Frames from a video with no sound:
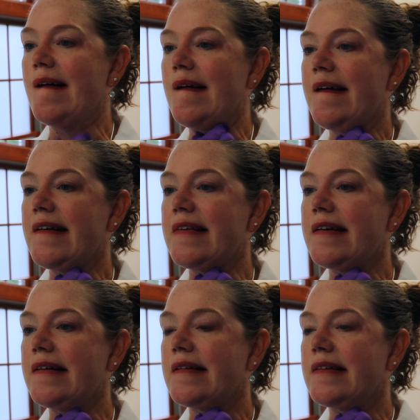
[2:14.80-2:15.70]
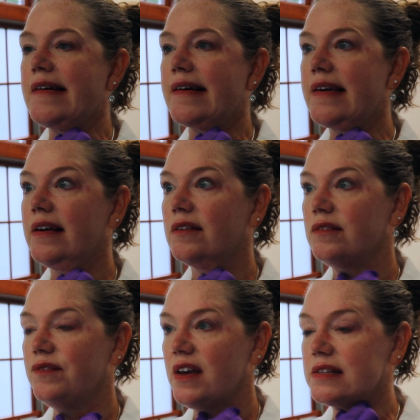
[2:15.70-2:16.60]
it's certain yucky
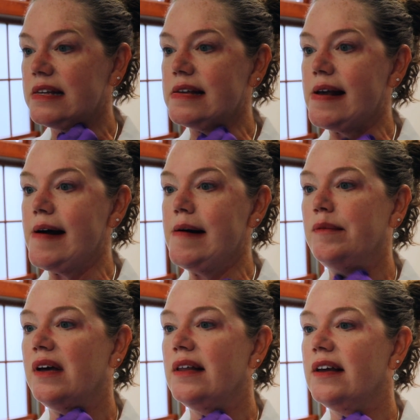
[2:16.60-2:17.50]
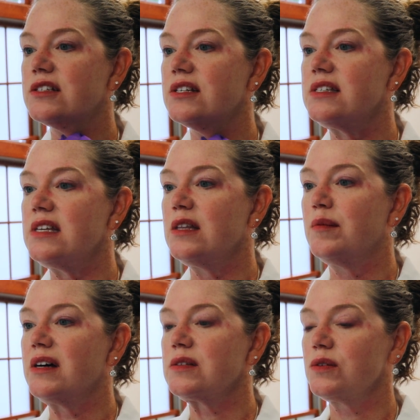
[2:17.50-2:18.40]
faces, but it lets you see the
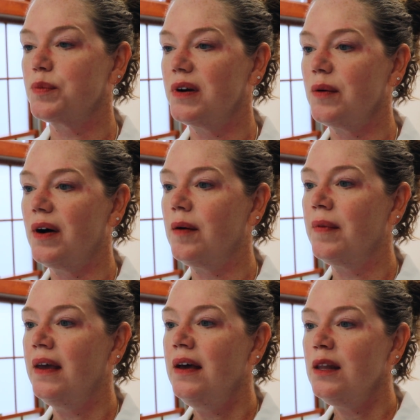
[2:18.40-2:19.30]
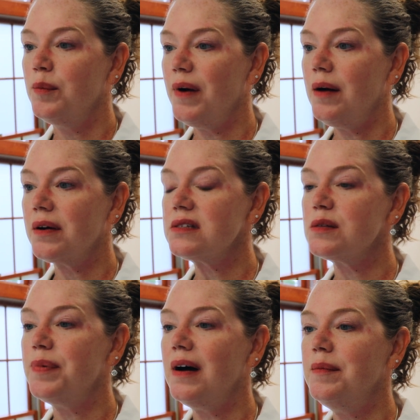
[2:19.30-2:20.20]
muscles pretty well. The
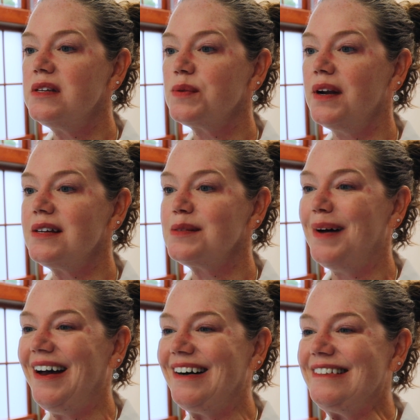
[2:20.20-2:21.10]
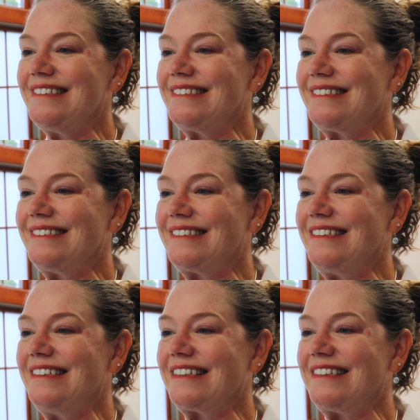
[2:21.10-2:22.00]
problem is when I smile,
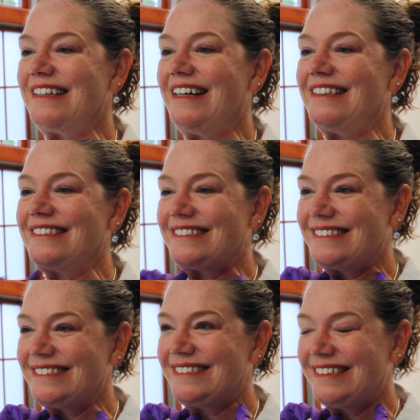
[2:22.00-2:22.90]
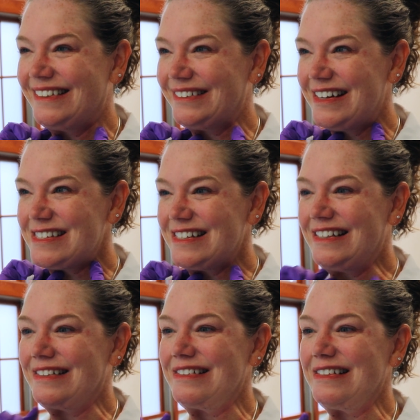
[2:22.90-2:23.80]
look at that. If I
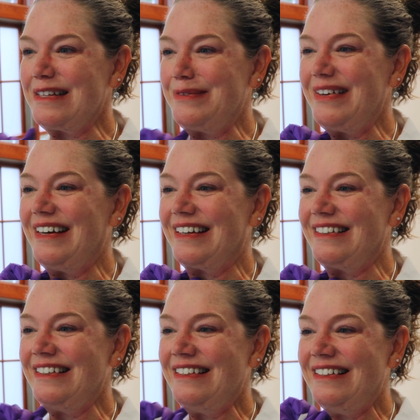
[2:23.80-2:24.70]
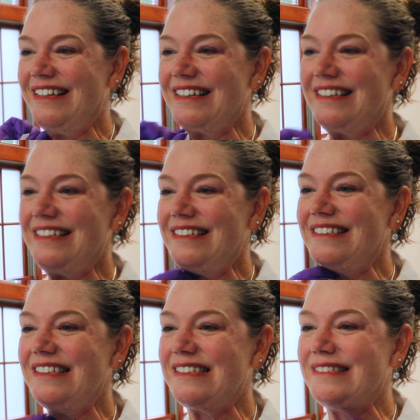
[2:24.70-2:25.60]
smile really big, I got all
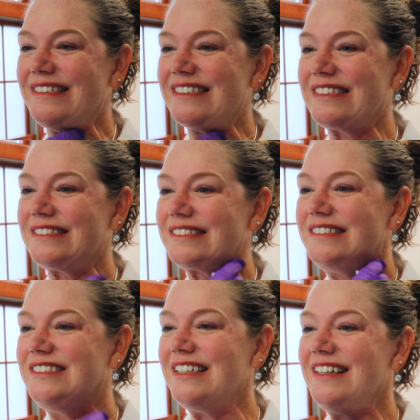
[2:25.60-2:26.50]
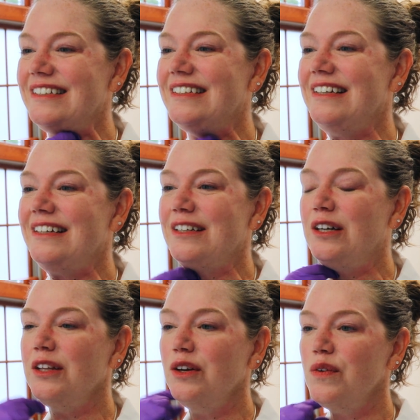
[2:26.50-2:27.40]
these muscles jotting out
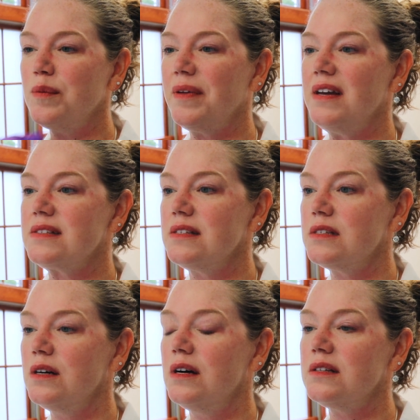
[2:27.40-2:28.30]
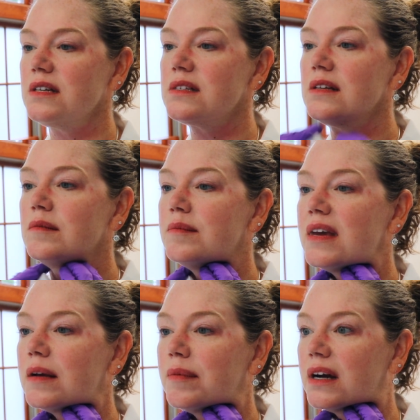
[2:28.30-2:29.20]
all over the place, and so it doesn't
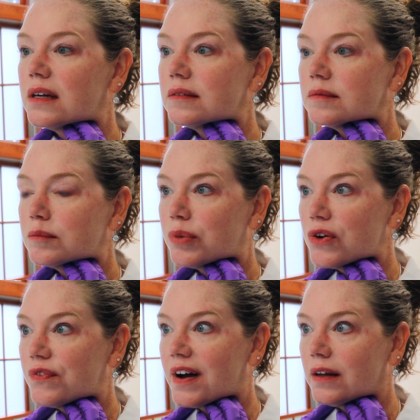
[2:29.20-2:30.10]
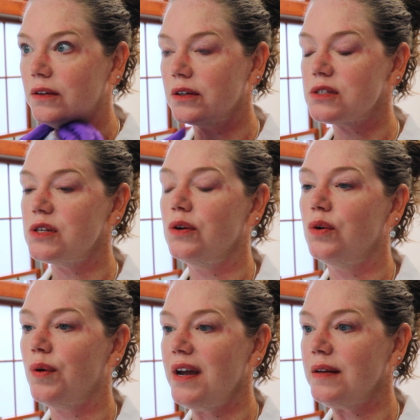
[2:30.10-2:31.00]
make my profile look so
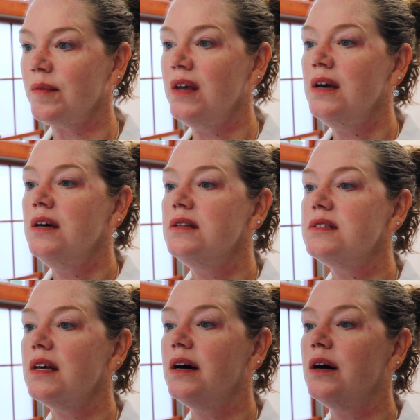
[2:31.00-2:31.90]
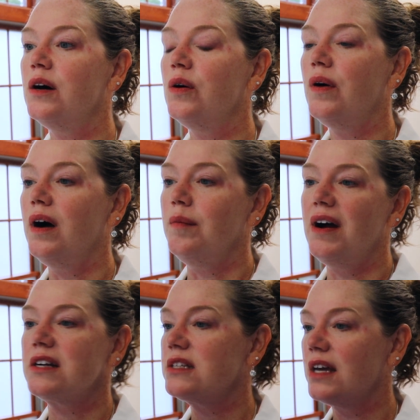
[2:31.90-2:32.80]
great. So I
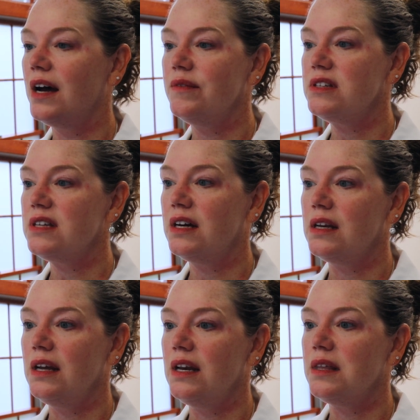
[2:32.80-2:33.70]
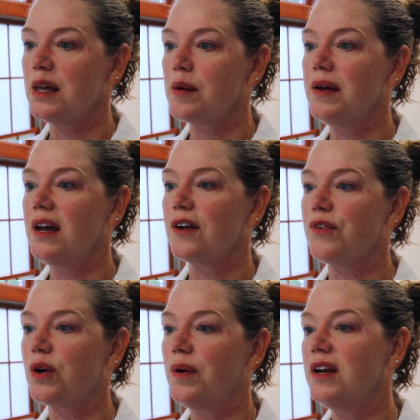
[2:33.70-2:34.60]
actually haven't done anything on my neck
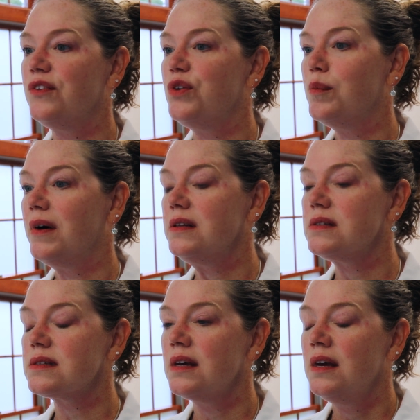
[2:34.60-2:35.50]
for quite a few months,